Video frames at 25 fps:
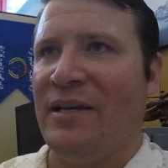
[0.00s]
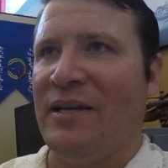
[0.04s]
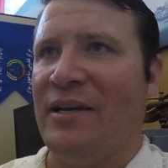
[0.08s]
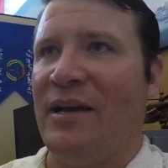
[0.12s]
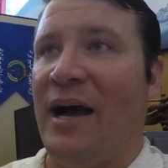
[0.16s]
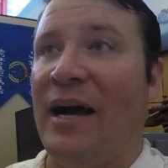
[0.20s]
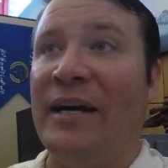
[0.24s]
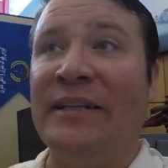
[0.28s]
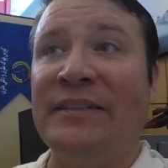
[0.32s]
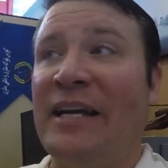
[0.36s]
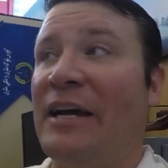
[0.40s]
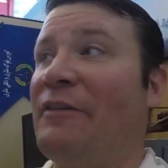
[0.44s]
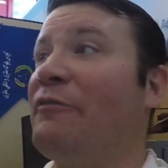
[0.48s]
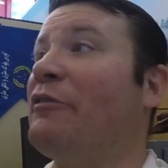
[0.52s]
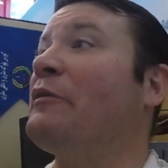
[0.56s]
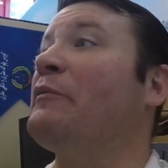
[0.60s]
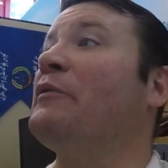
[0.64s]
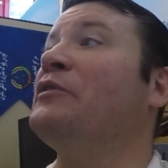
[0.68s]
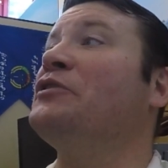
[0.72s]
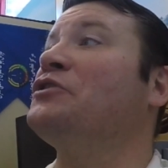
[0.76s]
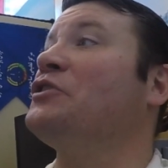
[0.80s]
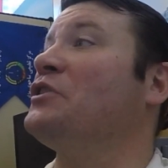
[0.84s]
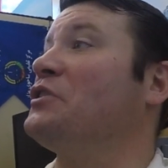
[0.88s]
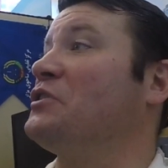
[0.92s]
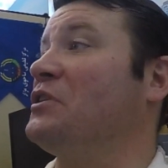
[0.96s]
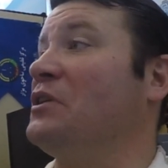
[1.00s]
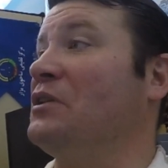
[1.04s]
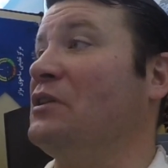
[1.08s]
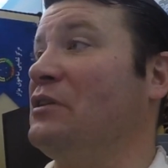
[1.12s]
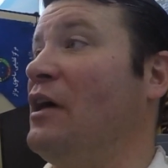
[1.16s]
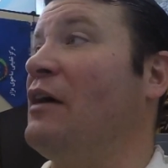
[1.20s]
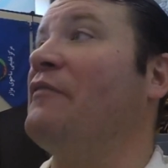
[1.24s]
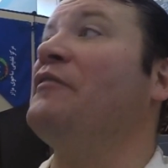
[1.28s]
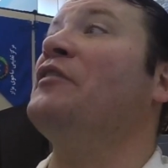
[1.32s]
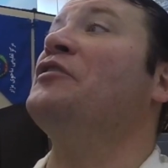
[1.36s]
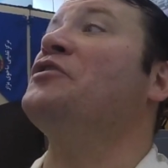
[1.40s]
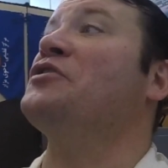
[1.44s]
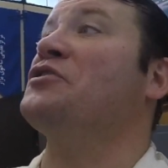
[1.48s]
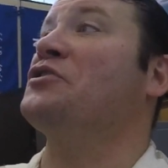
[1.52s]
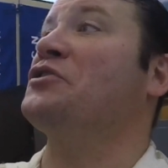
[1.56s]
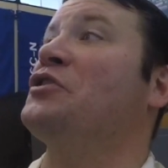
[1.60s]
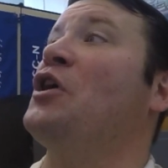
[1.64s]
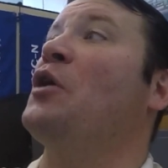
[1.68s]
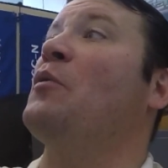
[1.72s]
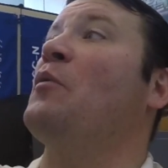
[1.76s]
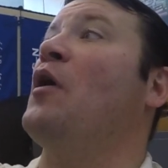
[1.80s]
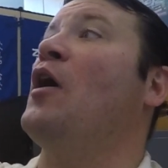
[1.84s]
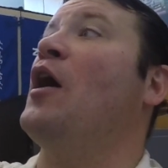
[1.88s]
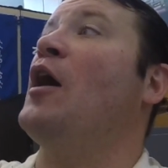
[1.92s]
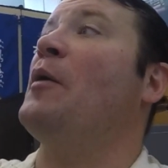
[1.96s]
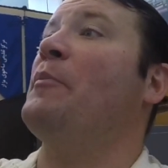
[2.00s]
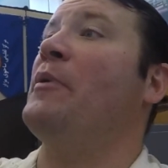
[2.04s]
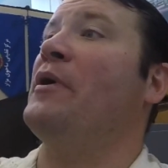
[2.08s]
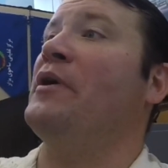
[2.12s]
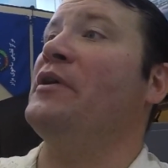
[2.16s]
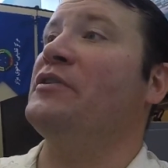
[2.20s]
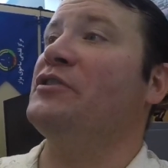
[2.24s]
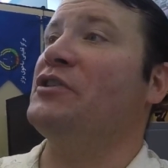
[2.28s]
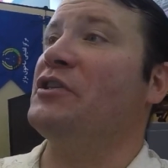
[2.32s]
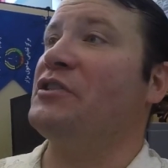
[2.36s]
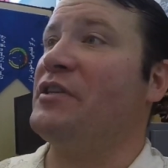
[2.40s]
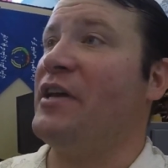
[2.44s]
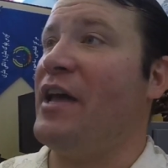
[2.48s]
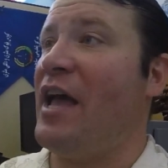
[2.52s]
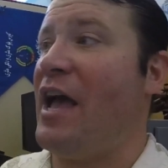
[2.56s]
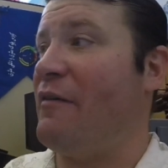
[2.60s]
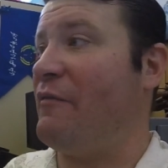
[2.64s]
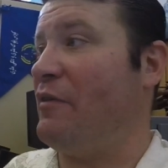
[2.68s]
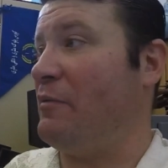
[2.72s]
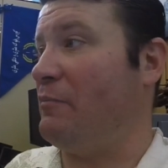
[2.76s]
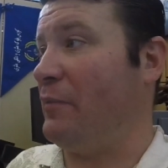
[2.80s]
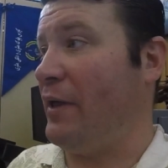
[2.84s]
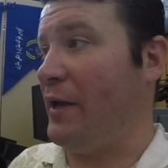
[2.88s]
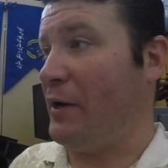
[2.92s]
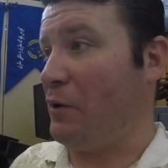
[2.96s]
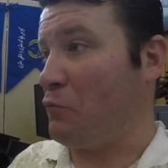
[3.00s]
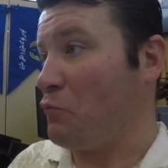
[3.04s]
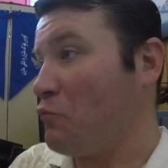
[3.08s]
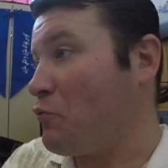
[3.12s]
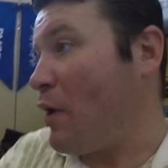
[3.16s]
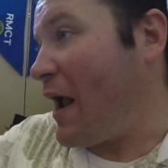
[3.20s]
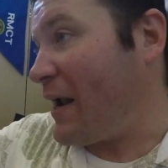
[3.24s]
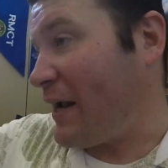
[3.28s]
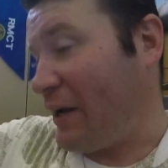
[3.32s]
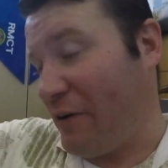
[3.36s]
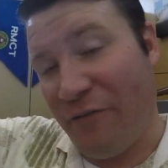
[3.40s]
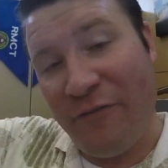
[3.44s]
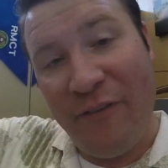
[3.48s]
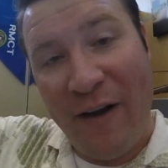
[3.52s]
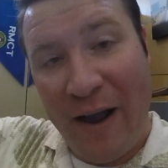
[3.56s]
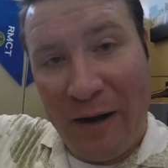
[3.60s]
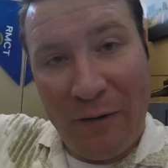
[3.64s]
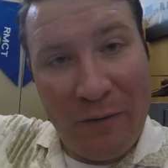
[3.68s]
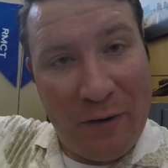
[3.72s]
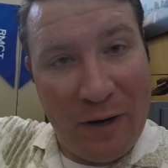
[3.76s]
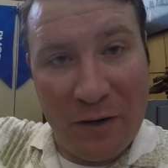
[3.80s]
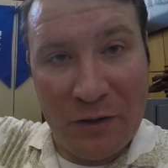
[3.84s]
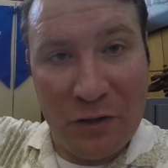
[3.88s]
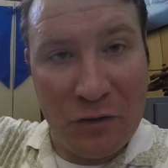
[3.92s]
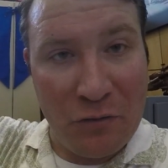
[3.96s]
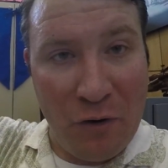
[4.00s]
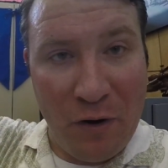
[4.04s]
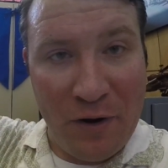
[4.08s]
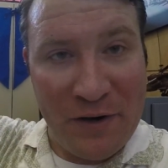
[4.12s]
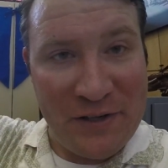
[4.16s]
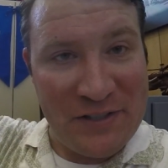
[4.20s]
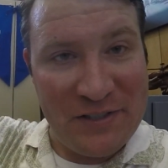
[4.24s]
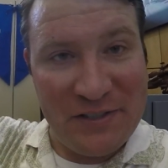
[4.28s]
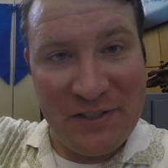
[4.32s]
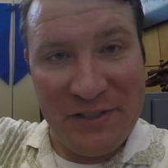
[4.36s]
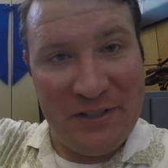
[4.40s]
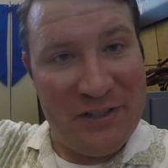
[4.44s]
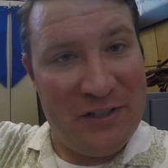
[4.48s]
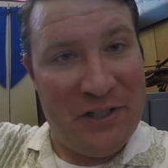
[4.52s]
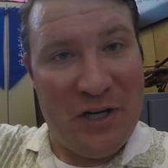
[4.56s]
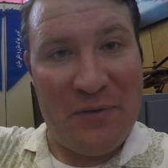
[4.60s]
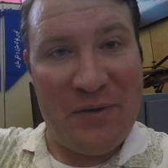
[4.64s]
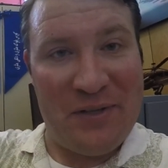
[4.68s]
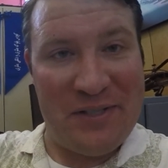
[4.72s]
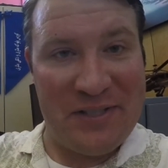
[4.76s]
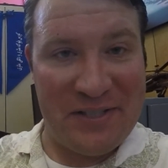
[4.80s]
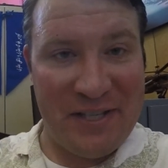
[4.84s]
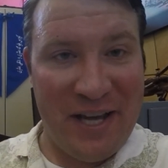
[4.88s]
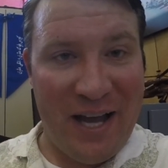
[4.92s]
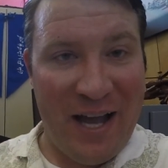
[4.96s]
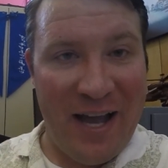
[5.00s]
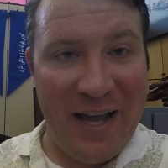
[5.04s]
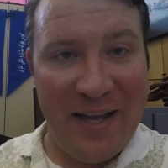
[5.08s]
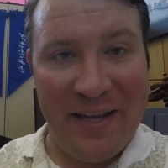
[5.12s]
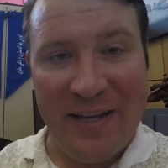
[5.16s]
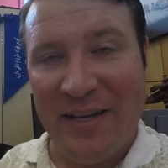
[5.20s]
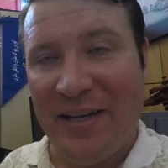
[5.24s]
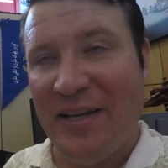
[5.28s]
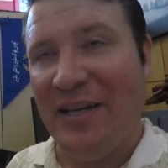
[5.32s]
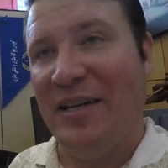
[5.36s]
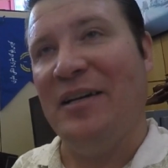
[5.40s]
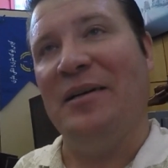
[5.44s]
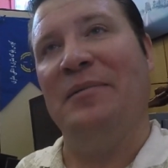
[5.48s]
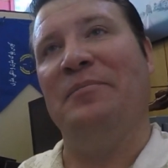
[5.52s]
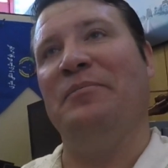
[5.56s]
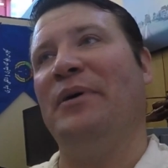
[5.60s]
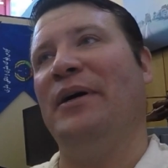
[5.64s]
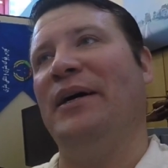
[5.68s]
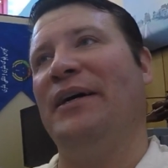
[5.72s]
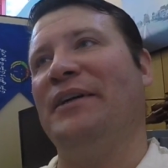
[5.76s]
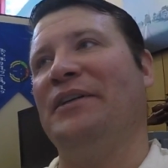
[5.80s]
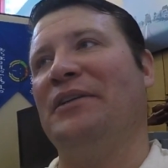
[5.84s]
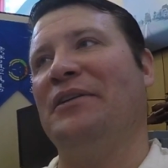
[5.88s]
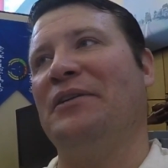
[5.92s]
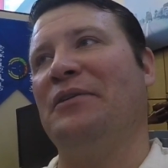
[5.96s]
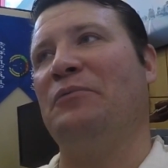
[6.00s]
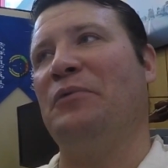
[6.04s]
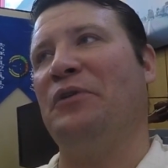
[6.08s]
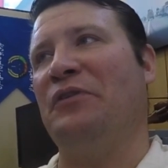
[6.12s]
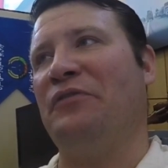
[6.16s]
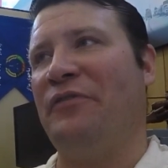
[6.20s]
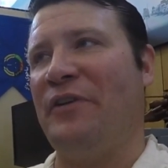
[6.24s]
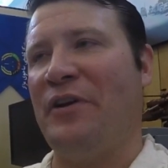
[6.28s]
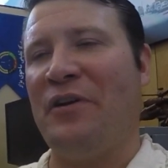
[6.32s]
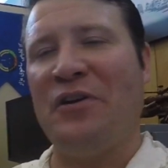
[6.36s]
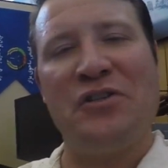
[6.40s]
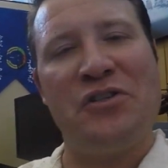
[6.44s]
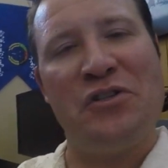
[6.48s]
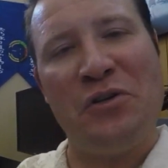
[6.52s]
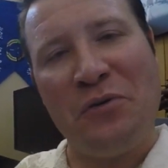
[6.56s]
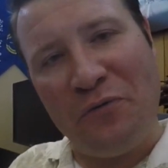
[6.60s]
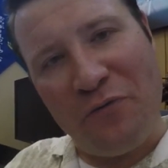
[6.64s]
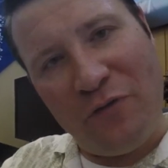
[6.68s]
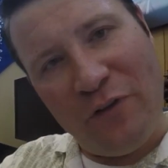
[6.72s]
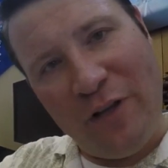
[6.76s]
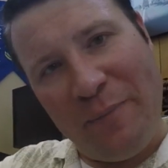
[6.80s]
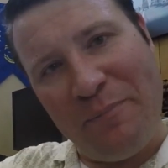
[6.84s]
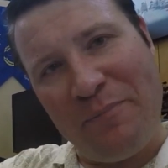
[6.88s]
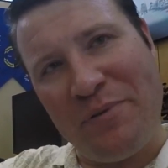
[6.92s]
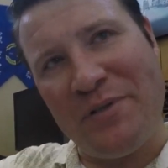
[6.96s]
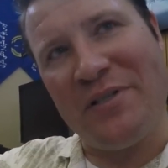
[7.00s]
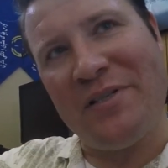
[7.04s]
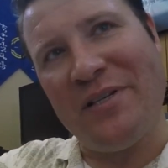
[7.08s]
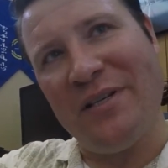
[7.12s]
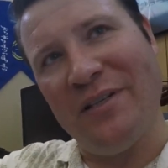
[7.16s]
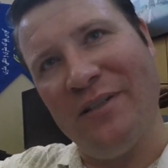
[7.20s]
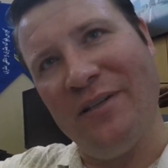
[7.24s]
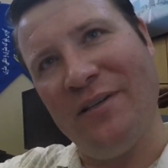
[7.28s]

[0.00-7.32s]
I definitely would just love to just go up and just have him, like, rocket fire across to, you know, the sky. But would Fears do flips?